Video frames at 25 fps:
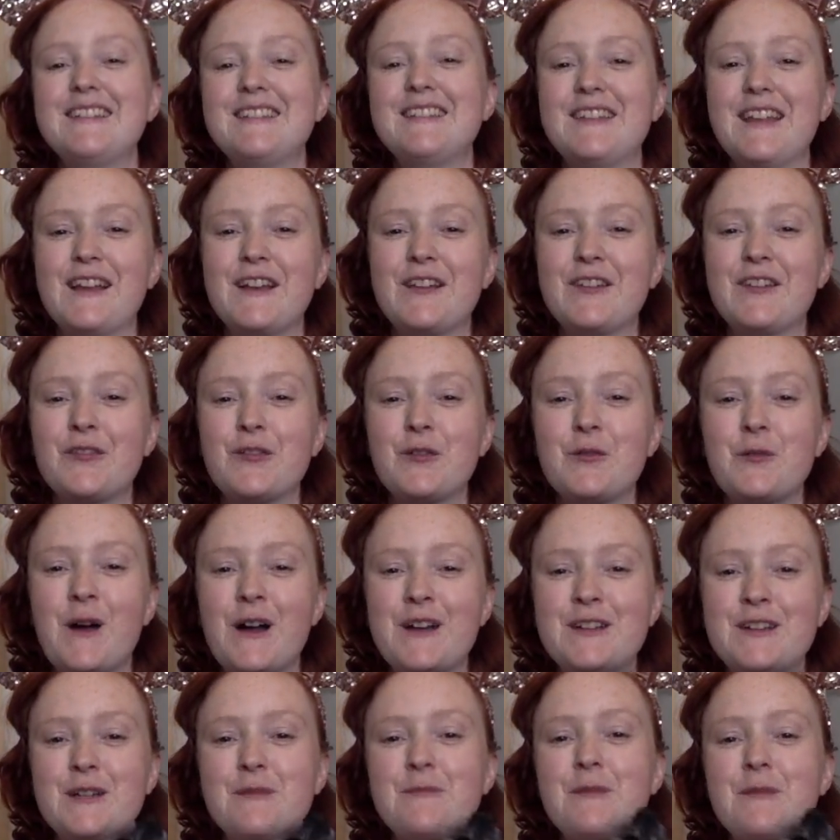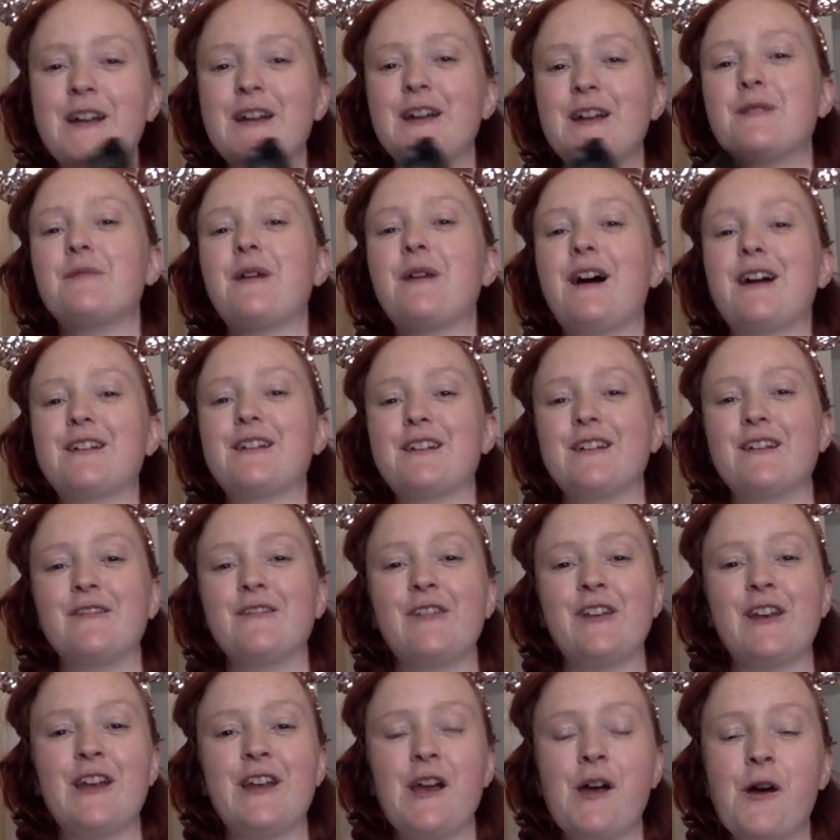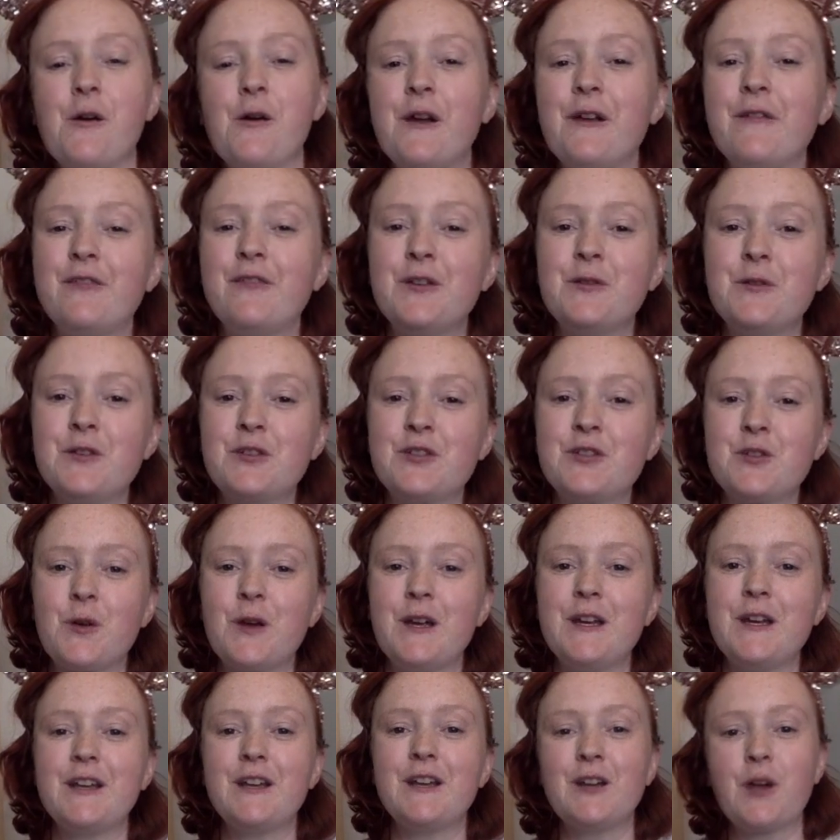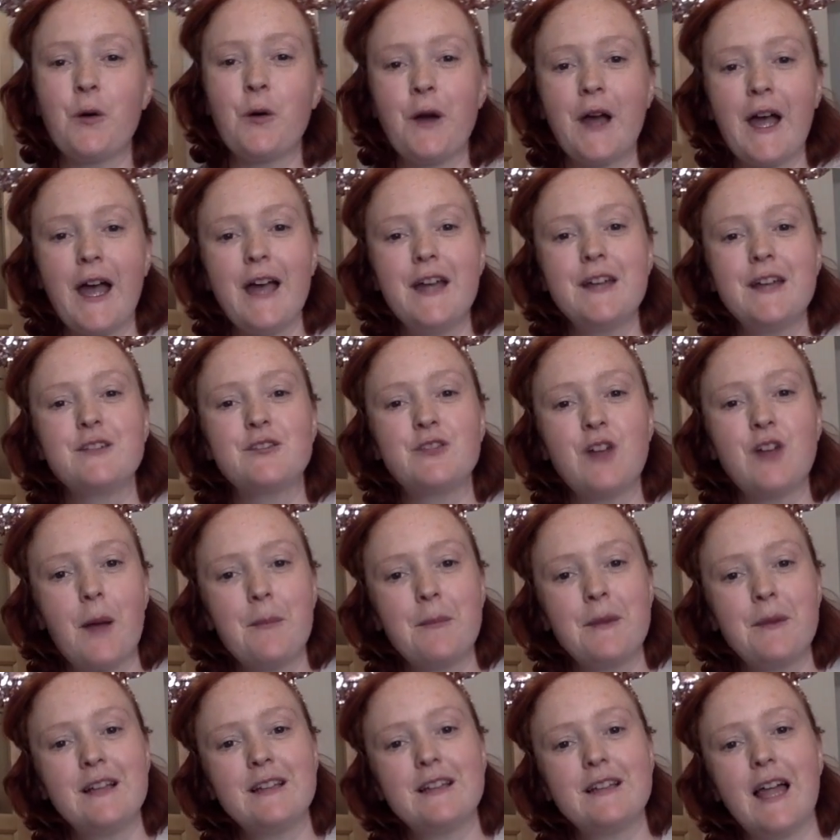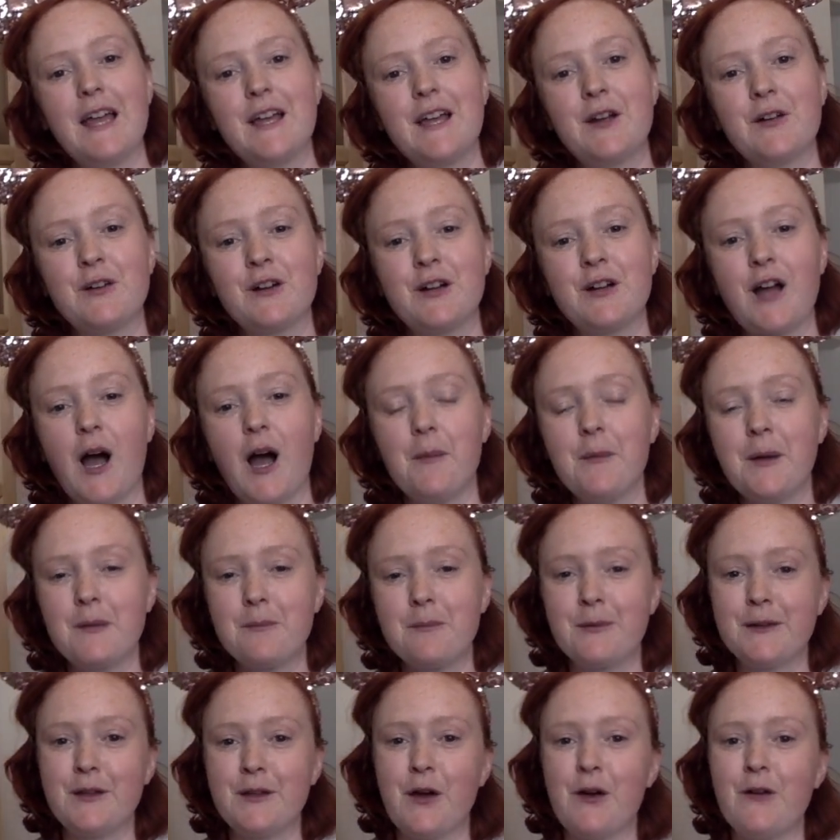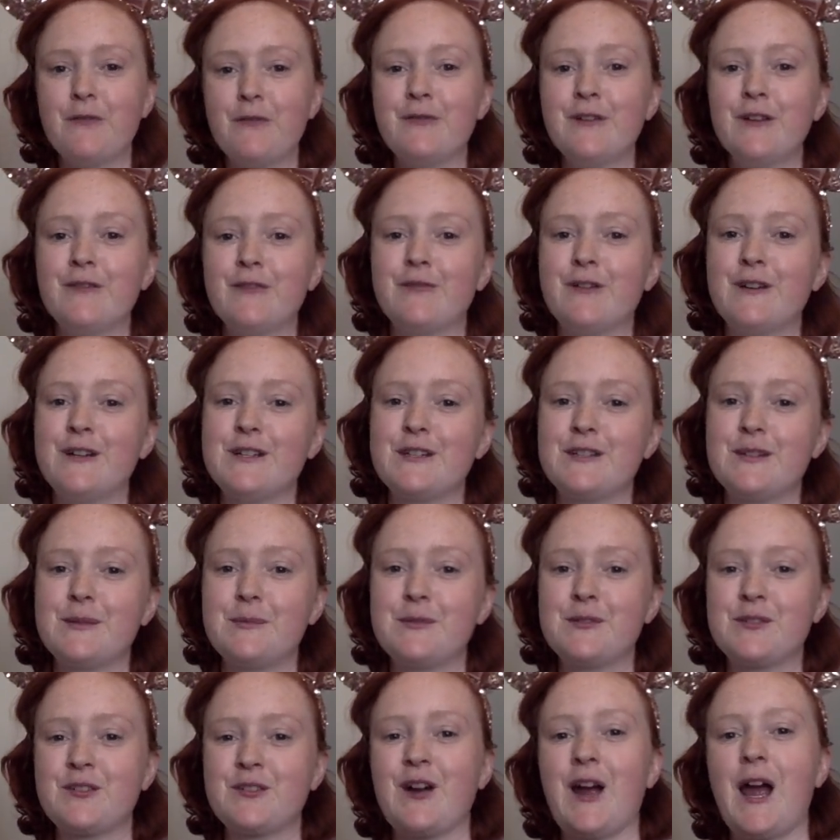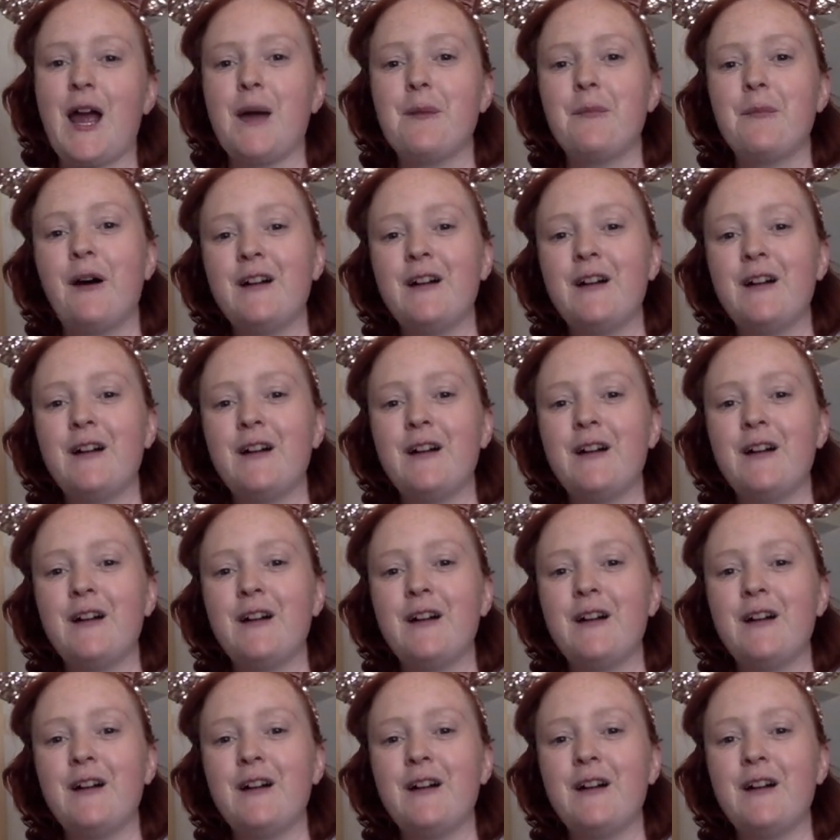Thanks for watching my unboxing video. If you enjoyed it, go ahead, drop me a like or a comment below. Feel free to subscribe.